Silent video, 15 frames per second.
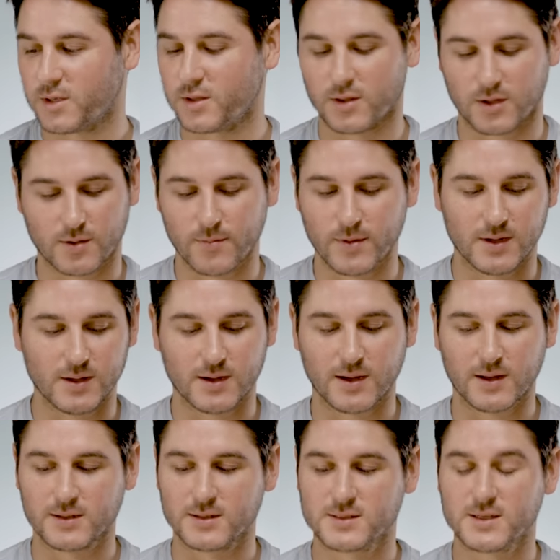the committee
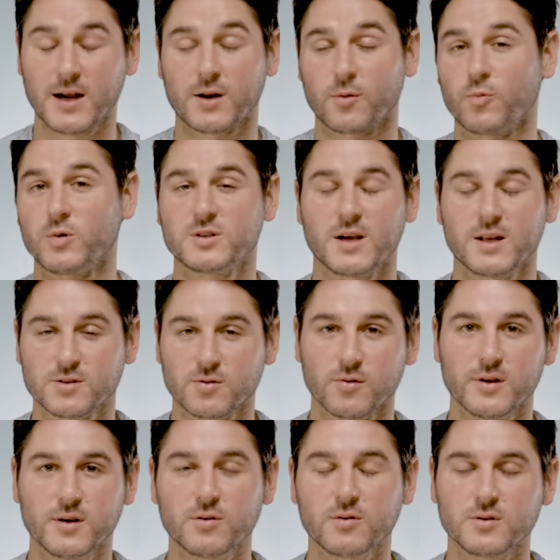again deciding which heads are
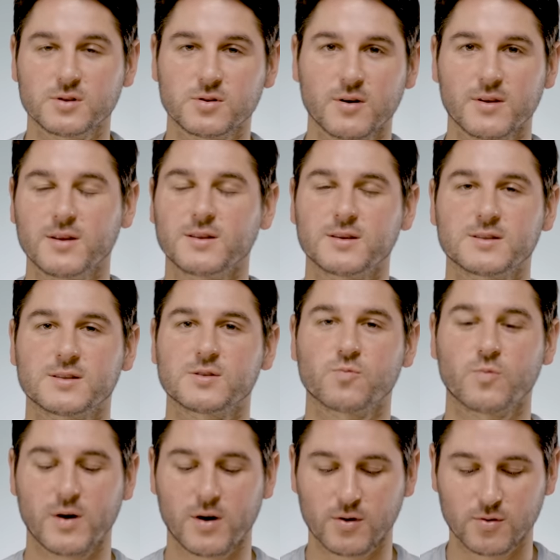legal. And so I think this is
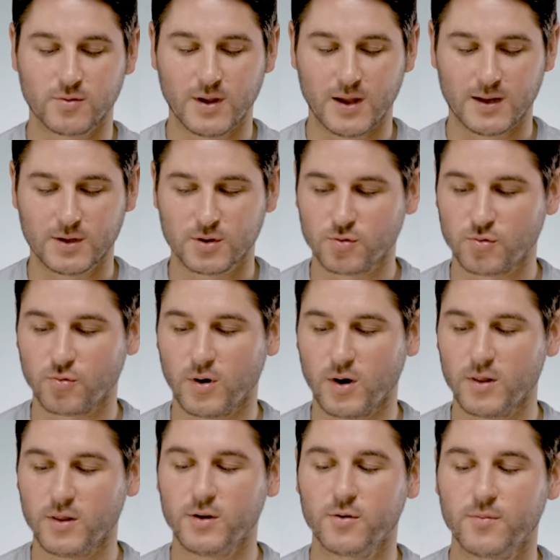where you get into
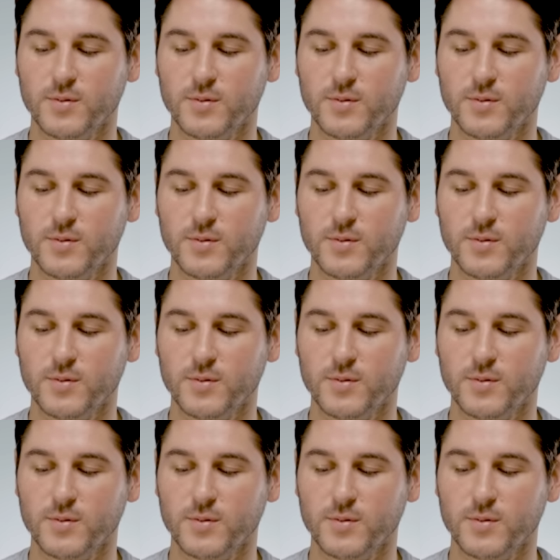a little